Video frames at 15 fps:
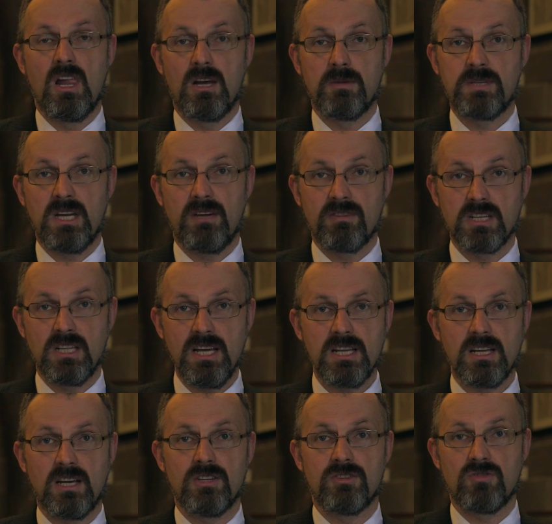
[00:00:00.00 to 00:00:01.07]
Observers
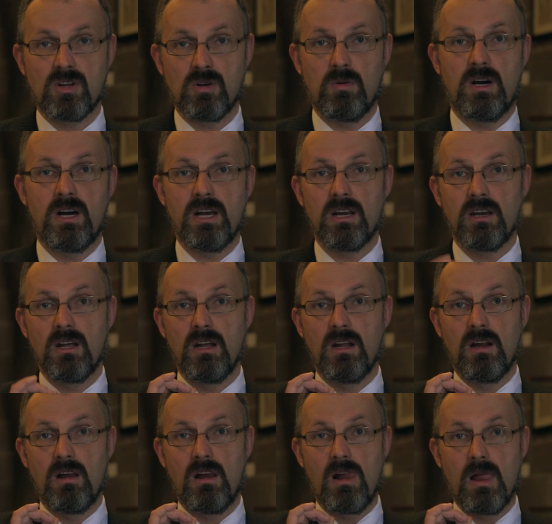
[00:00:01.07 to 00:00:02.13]
like us require
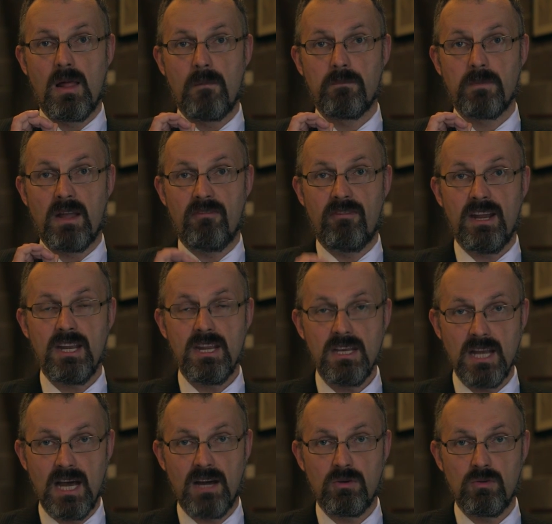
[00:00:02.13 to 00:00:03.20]
a very
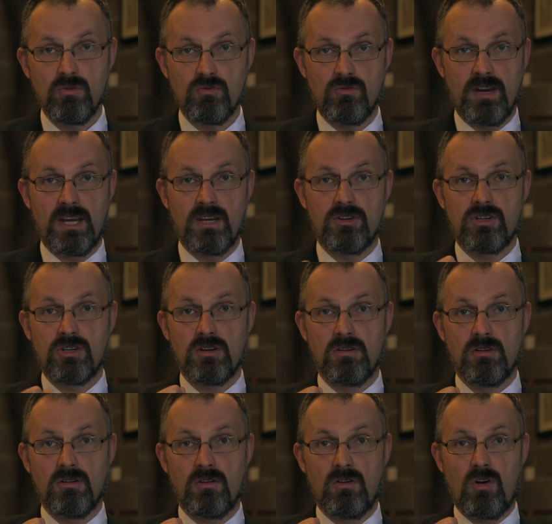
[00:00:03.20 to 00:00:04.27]
narrow range
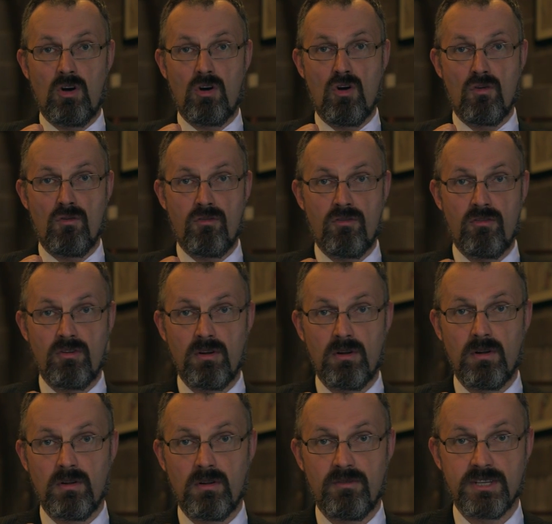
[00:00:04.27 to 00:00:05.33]
of
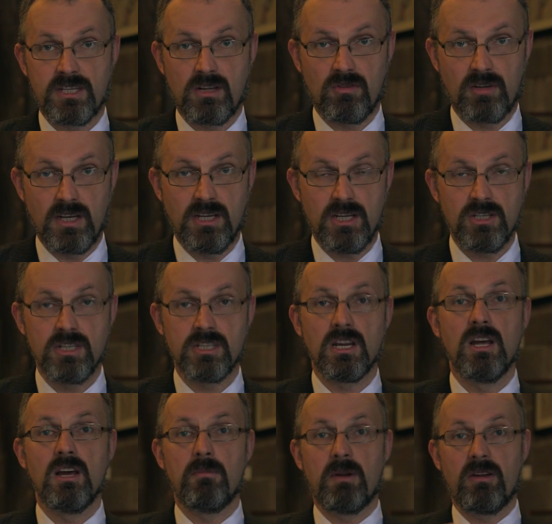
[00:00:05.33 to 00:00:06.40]
physical conditions,
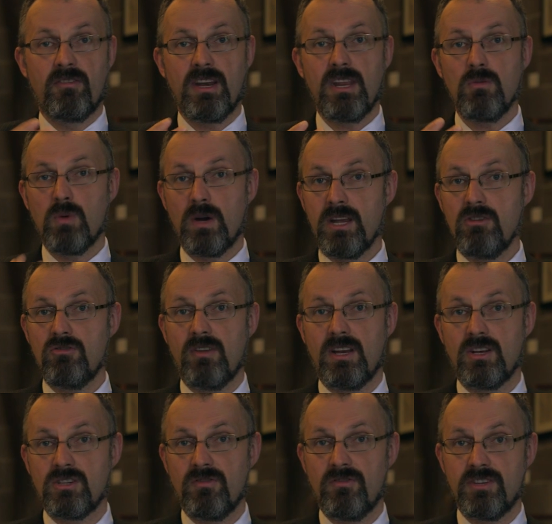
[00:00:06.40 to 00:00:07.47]
but a very wide
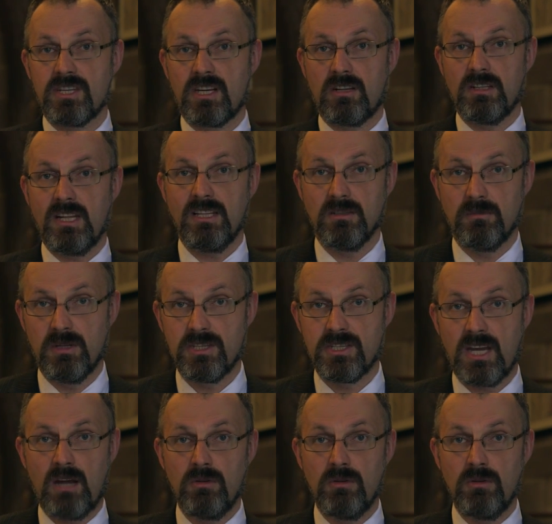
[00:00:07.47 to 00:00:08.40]
range of physical elements.